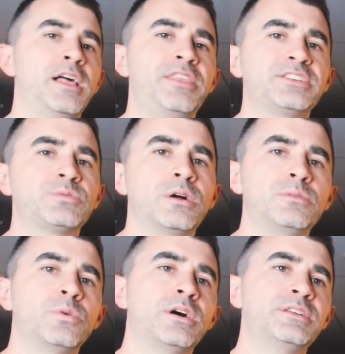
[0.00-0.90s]
This
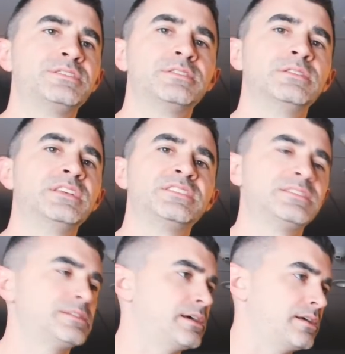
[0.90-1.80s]

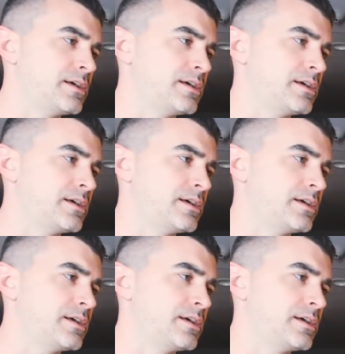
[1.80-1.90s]
is